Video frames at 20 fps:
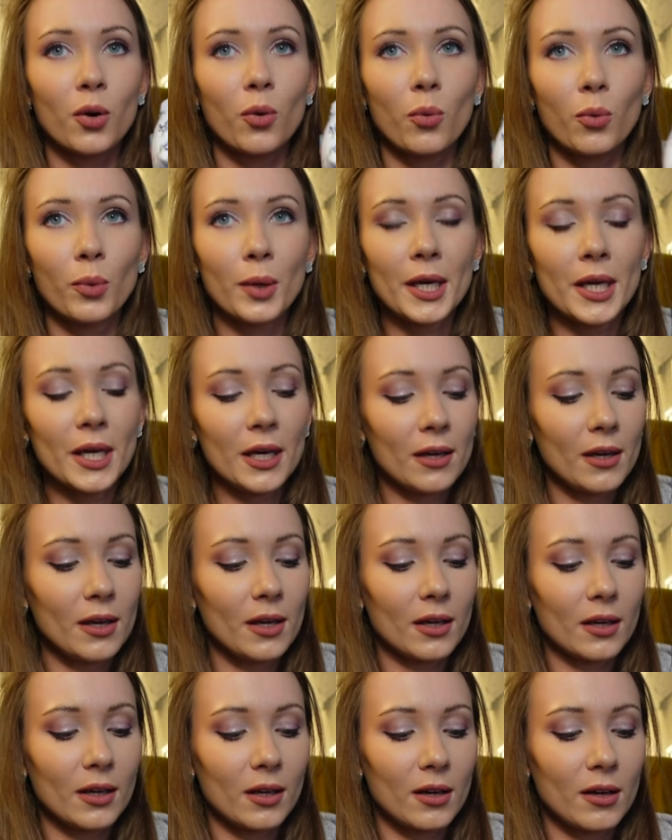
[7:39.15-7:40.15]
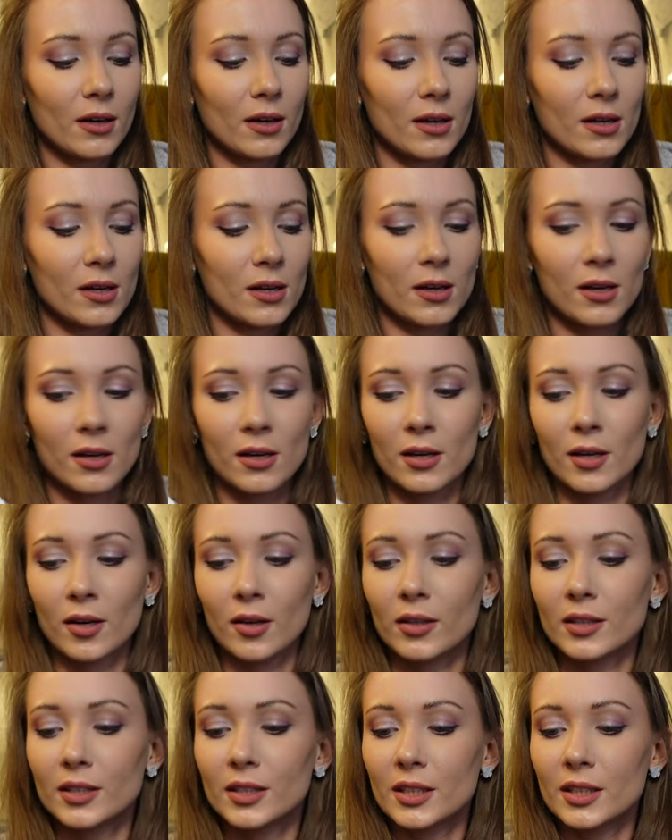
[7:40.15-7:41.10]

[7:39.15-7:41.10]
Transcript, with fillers: we uh,